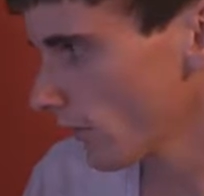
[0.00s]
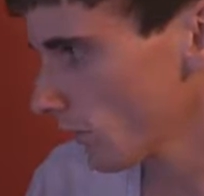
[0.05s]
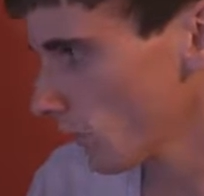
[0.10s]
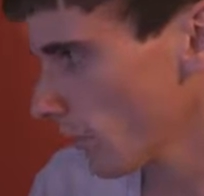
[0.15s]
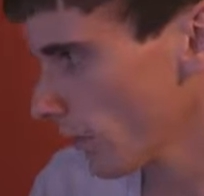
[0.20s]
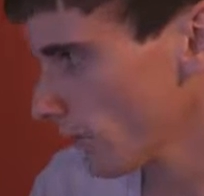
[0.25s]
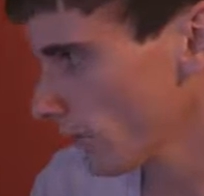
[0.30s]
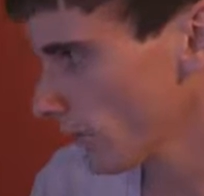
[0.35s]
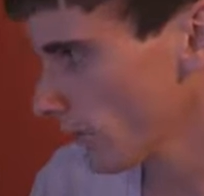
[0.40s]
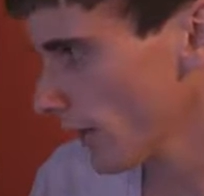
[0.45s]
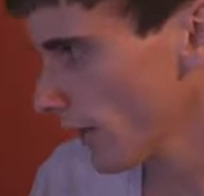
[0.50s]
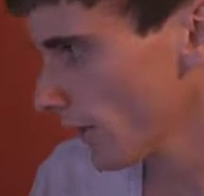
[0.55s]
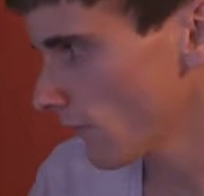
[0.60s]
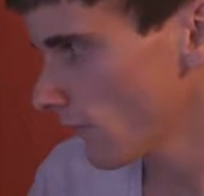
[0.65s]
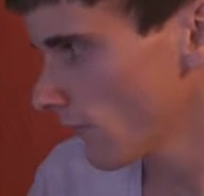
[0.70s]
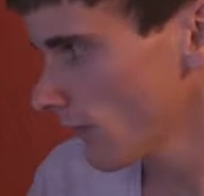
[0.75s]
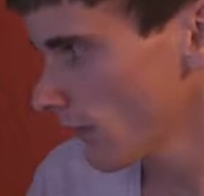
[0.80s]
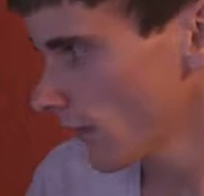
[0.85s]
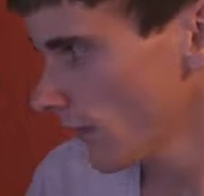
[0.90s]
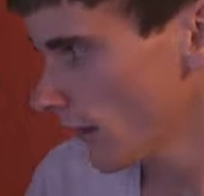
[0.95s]
Express
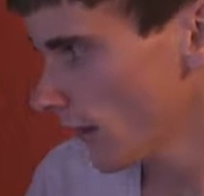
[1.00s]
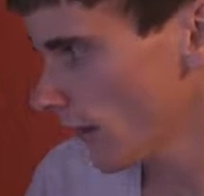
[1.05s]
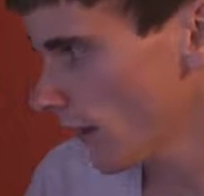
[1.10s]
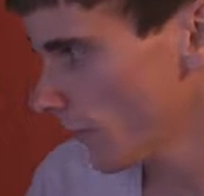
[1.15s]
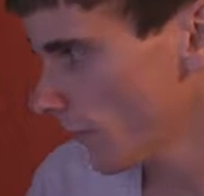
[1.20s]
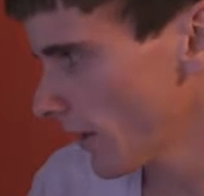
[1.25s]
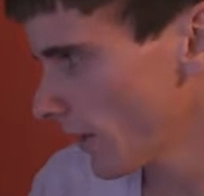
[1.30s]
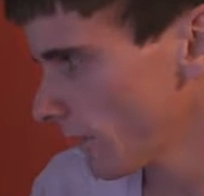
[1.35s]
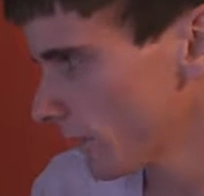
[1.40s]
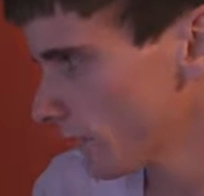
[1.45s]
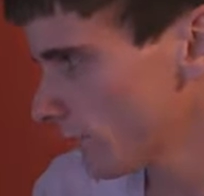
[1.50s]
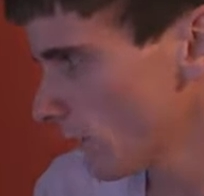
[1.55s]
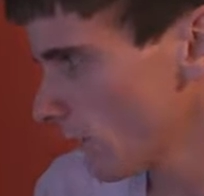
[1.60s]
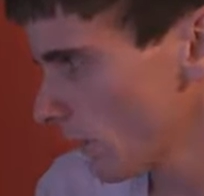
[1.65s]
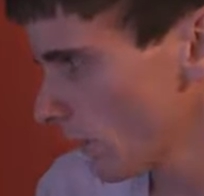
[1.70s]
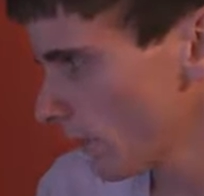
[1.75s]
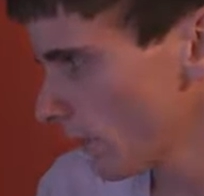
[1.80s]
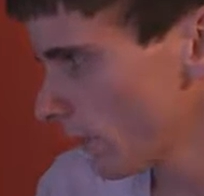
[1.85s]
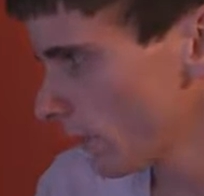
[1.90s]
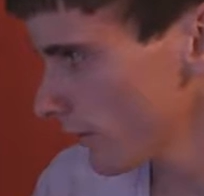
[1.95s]
slot. Has
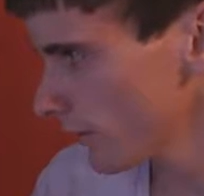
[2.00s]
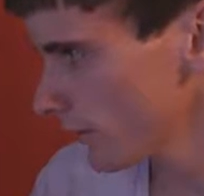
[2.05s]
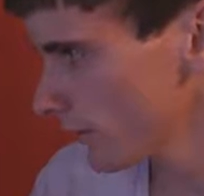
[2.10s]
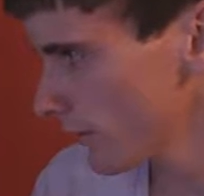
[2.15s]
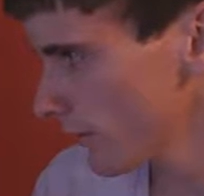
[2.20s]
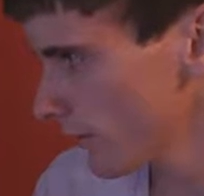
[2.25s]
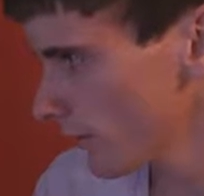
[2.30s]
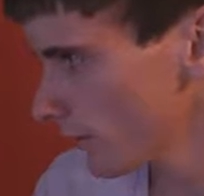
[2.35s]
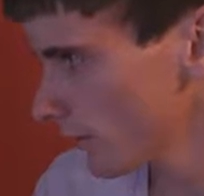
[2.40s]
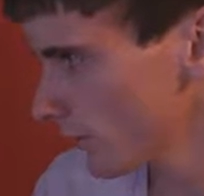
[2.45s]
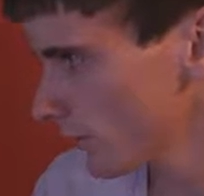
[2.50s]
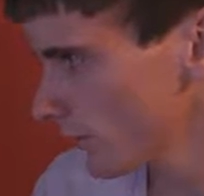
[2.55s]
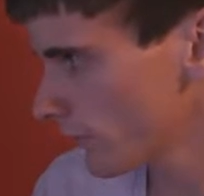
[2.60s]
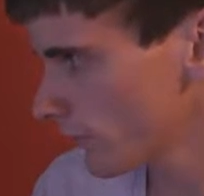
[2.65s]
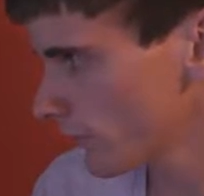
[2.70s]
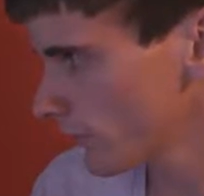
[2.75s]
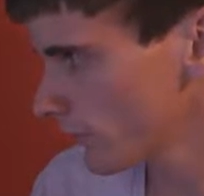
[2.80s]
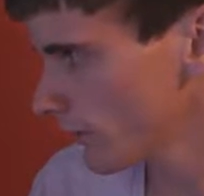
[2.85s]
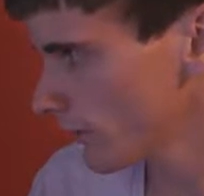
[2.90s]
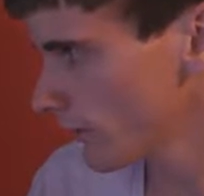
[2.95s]
4 DIMMs
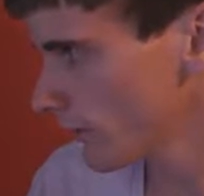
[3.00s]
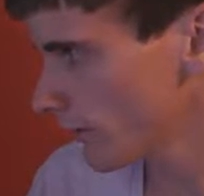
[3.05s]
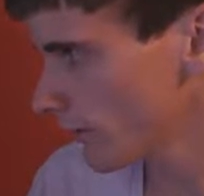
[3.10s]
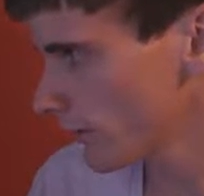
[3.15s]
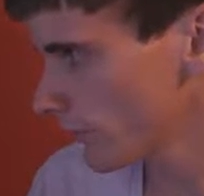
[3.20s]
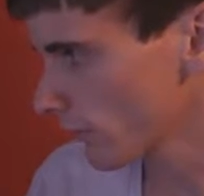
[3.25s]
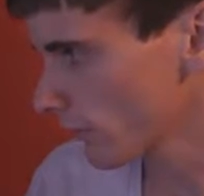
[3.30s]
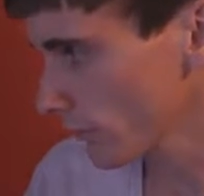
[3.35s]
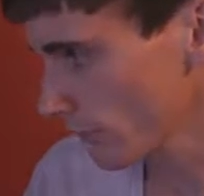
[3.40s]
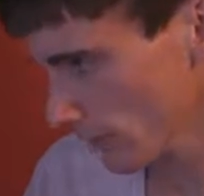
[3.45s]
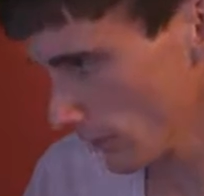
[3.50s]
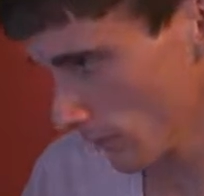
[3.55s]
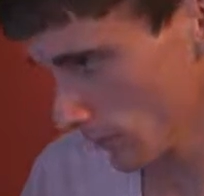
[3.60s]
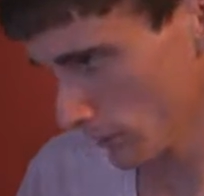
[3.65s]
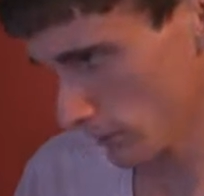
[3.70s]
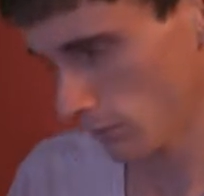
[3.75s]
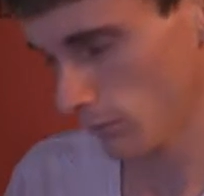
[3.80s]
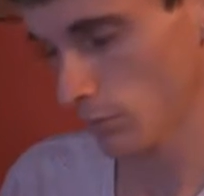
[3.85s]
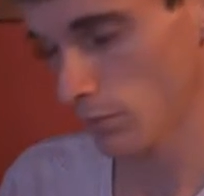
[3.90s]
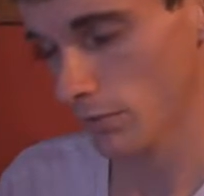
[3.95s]
for DDR3,
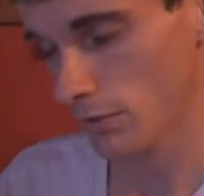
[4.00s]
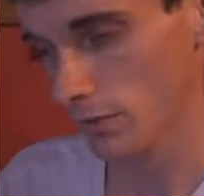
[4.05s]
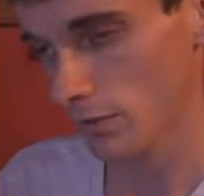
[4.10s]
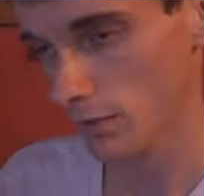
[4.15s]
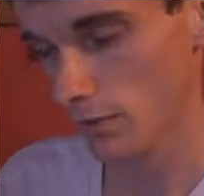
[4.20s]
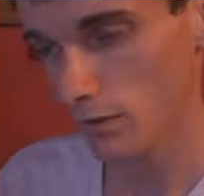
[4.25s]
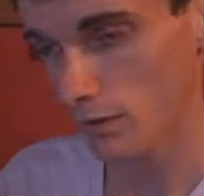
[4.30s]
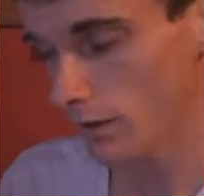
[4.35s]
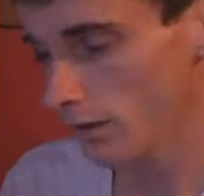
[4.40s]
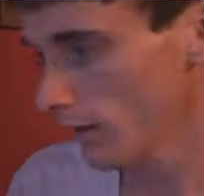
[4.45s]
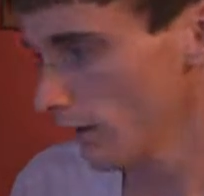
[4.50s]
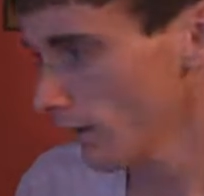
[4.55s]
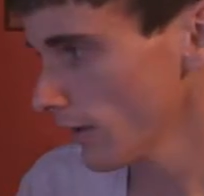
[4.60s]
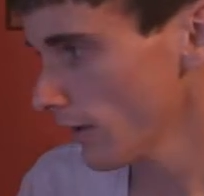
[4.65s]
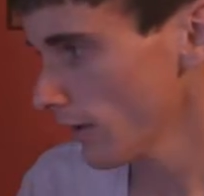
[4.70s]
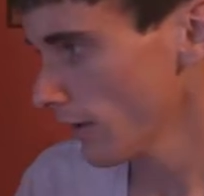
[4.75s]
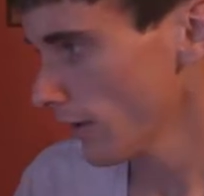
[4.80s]
which is pretty good.